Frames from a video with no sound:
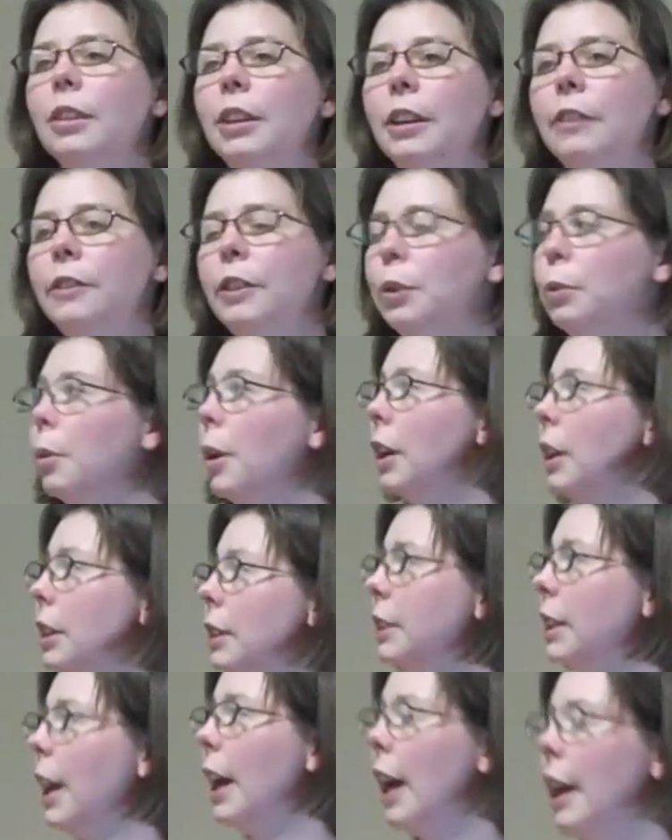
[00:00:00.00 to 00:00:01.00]
if you
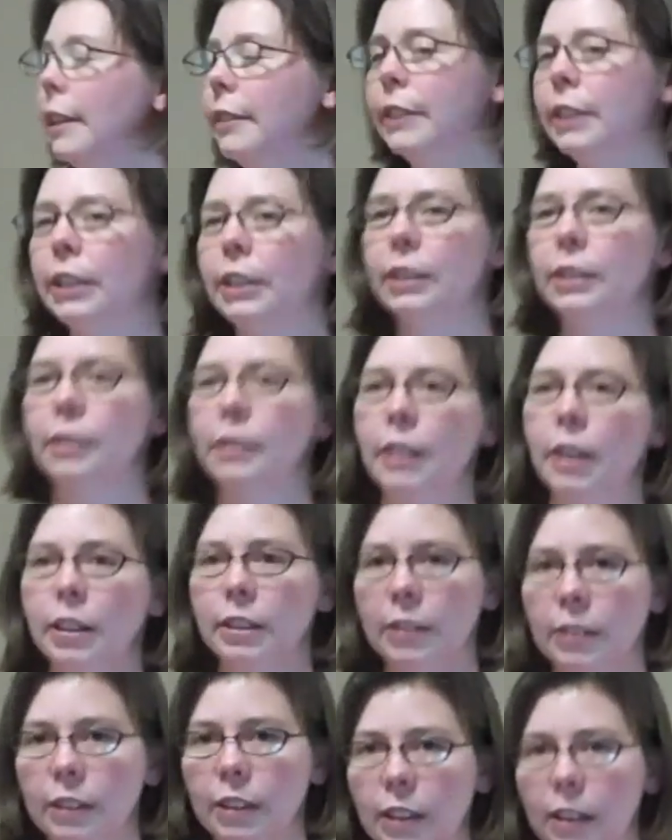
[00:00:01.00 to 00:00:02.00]
wanted to have
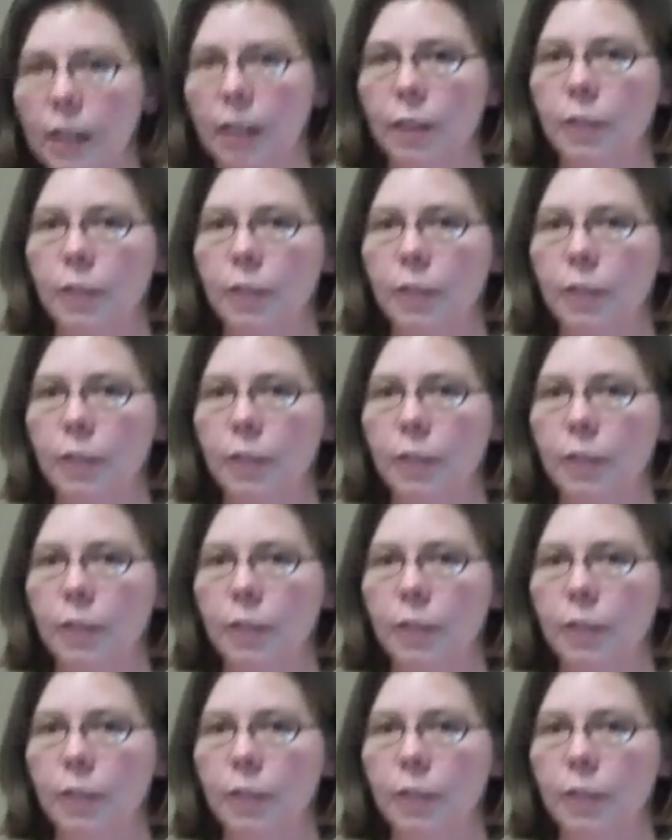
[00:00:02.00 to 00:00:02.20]
a, a, a